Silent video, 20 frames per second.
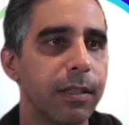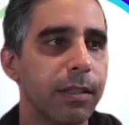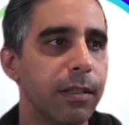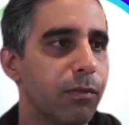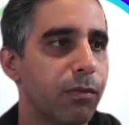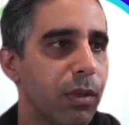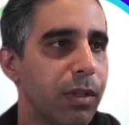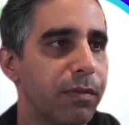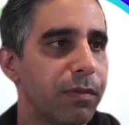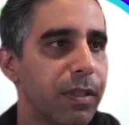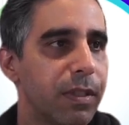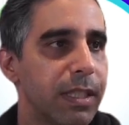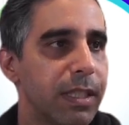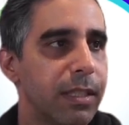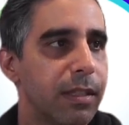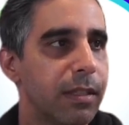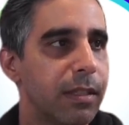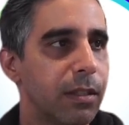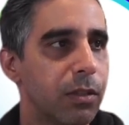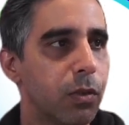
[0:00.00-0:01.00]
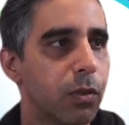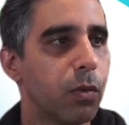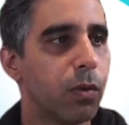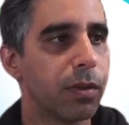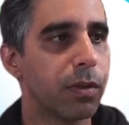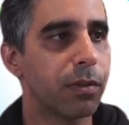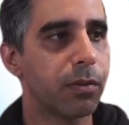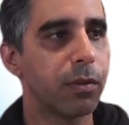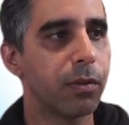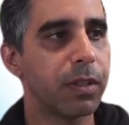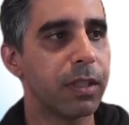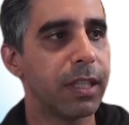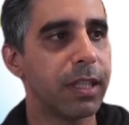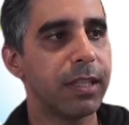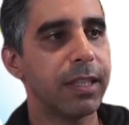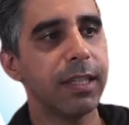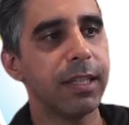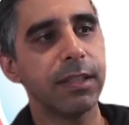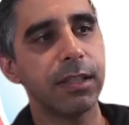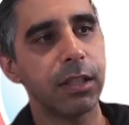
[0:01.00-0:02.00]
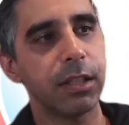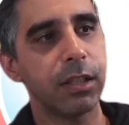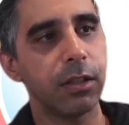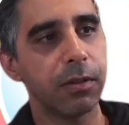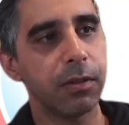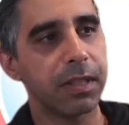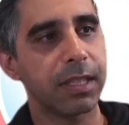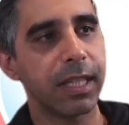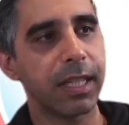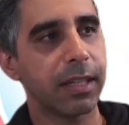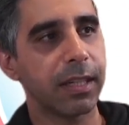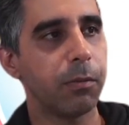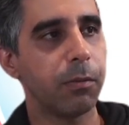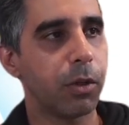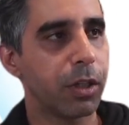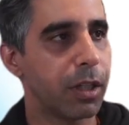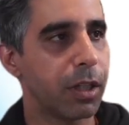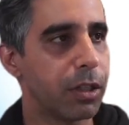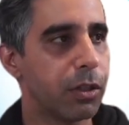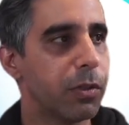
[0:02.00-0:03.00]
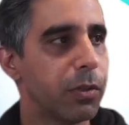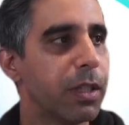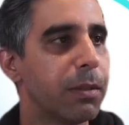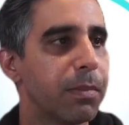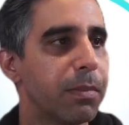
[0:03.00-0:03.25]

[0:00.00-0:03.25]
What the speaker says: revisit and talk through in detail so you know exactly what you're doing,